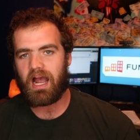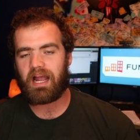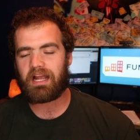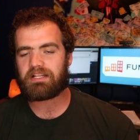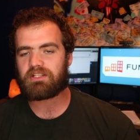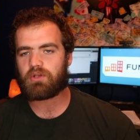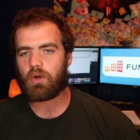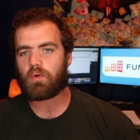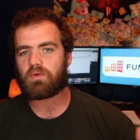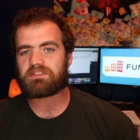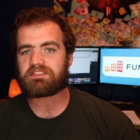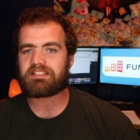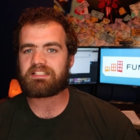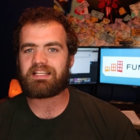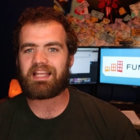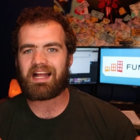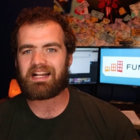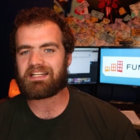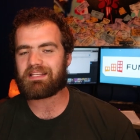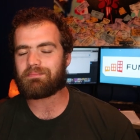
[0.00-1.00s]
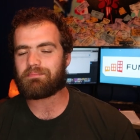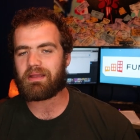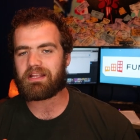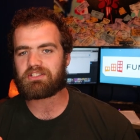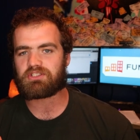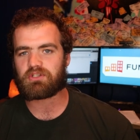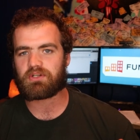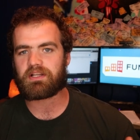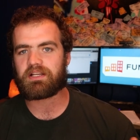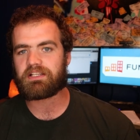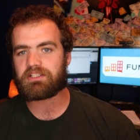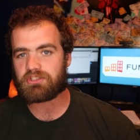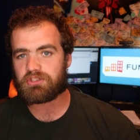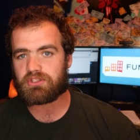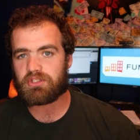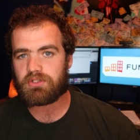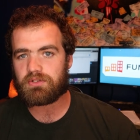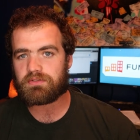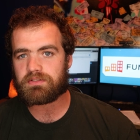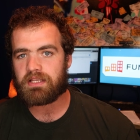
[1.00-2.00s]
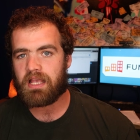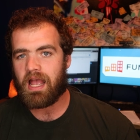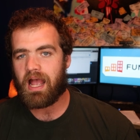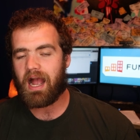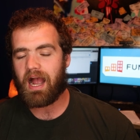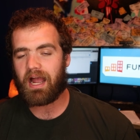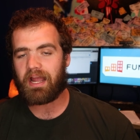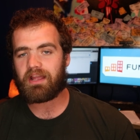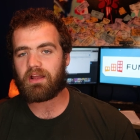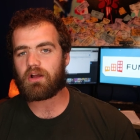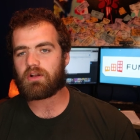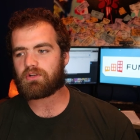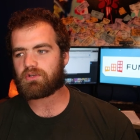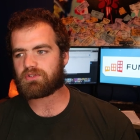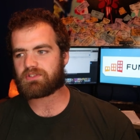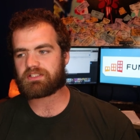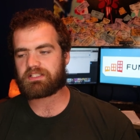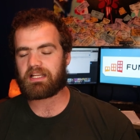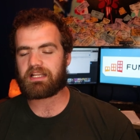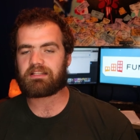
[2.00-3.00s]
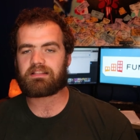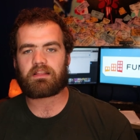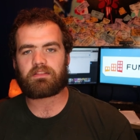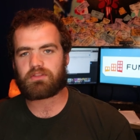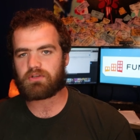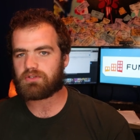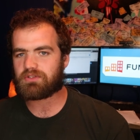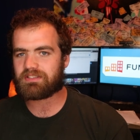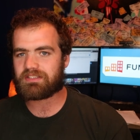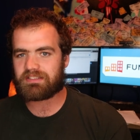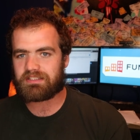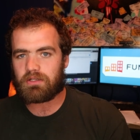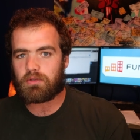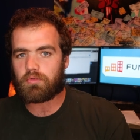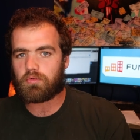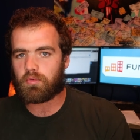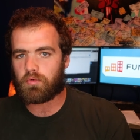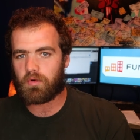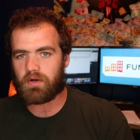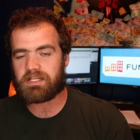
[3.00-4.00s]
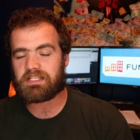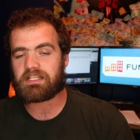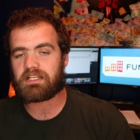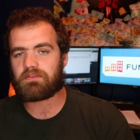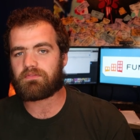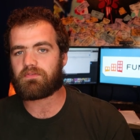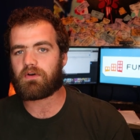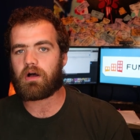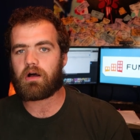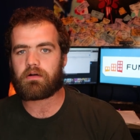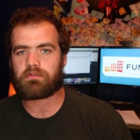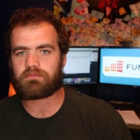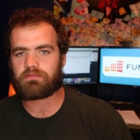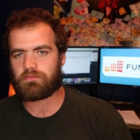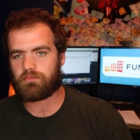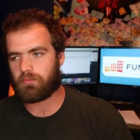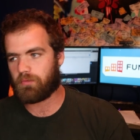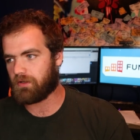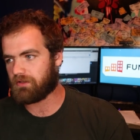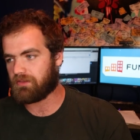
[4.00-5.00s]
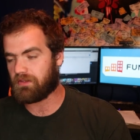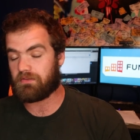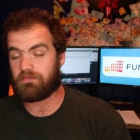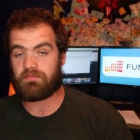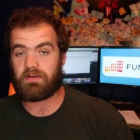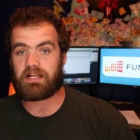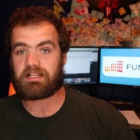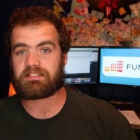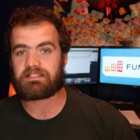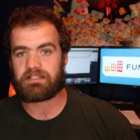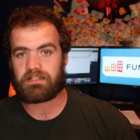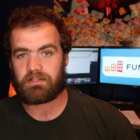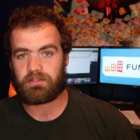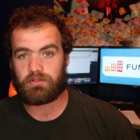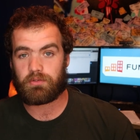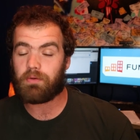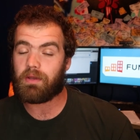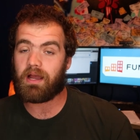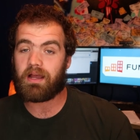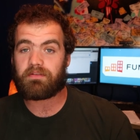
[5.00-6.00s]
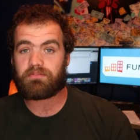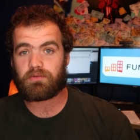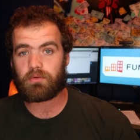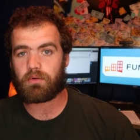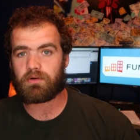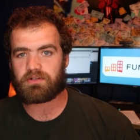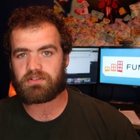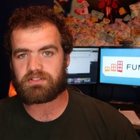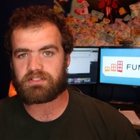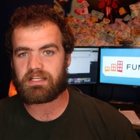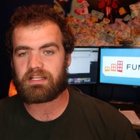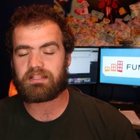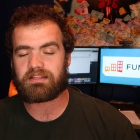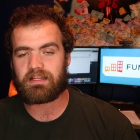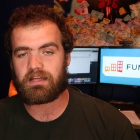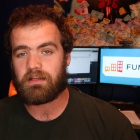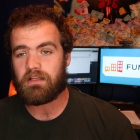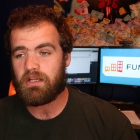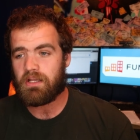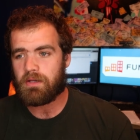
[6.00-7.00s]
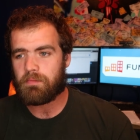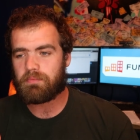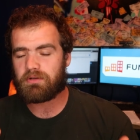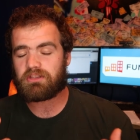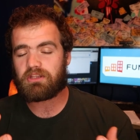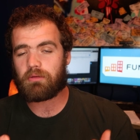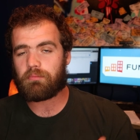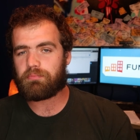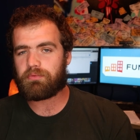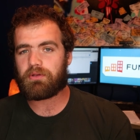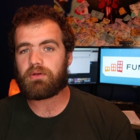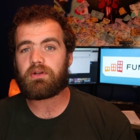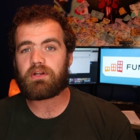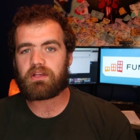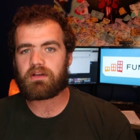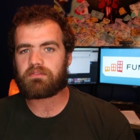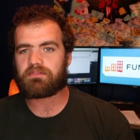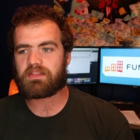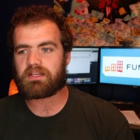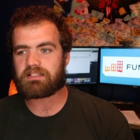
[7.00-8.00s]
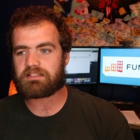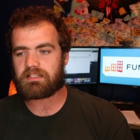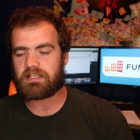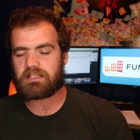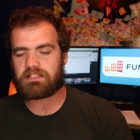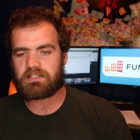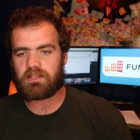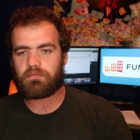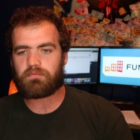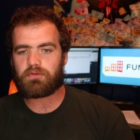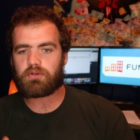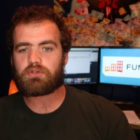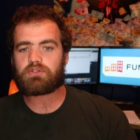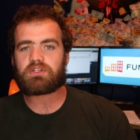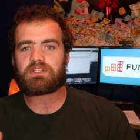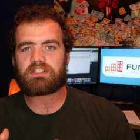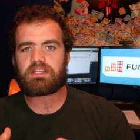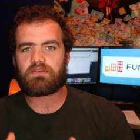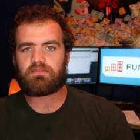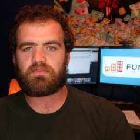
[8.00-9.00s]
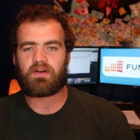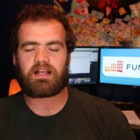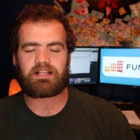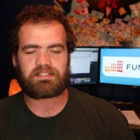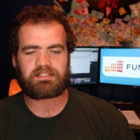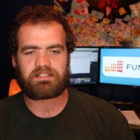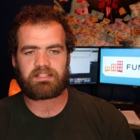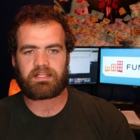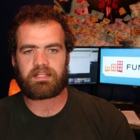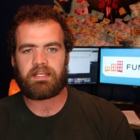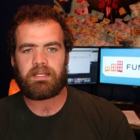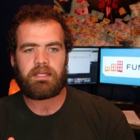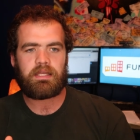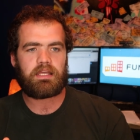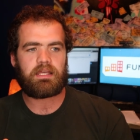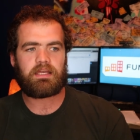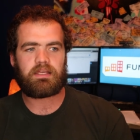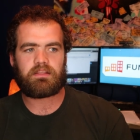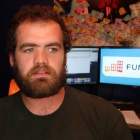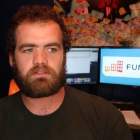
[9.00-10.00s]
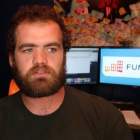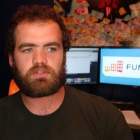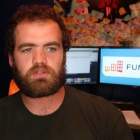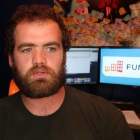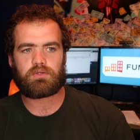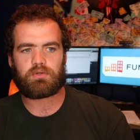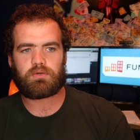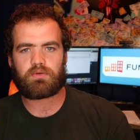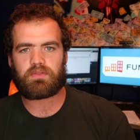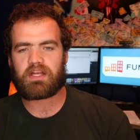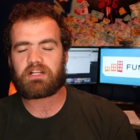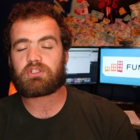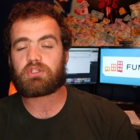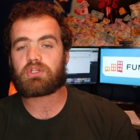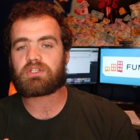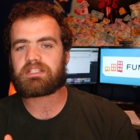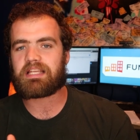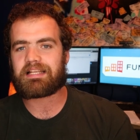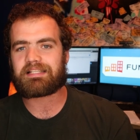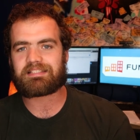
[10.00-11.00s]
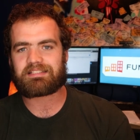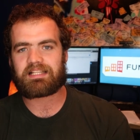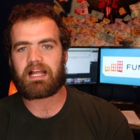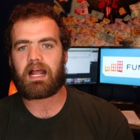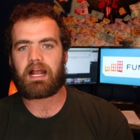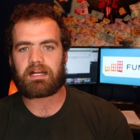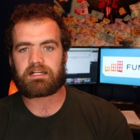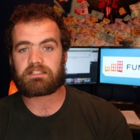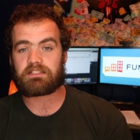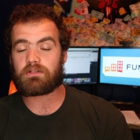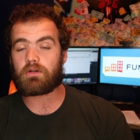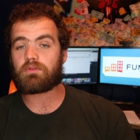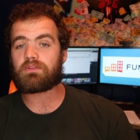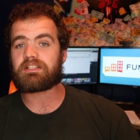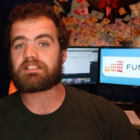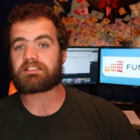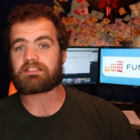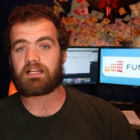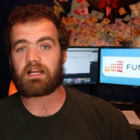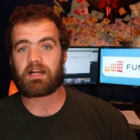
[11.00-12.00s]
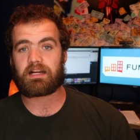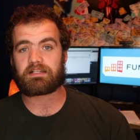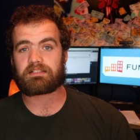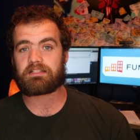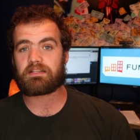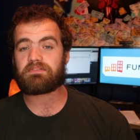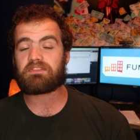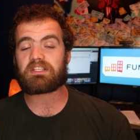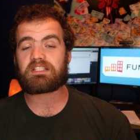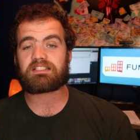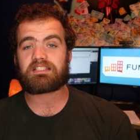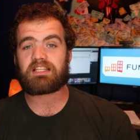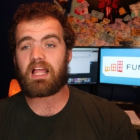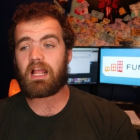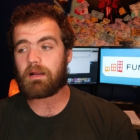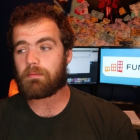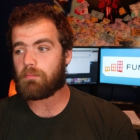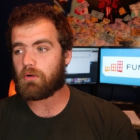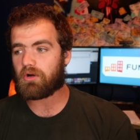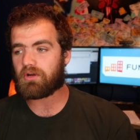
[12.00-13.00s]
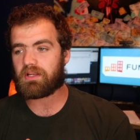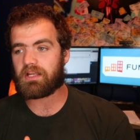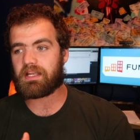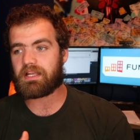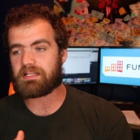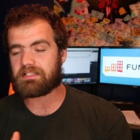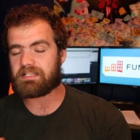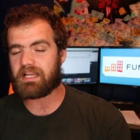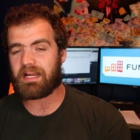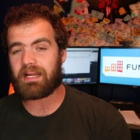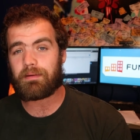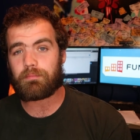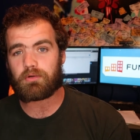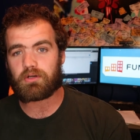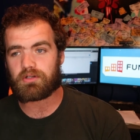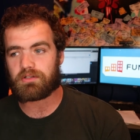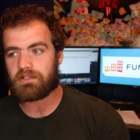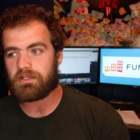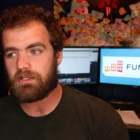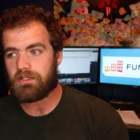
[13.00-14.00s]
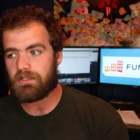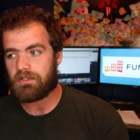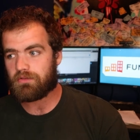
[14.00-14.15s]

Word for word: I don't see any major issues. I understand that there's still risk involved with investing. You have to understand that. But the beauty of this is if you're just investing into, let's just say stocks and only stocks, if the stock market gets hammered,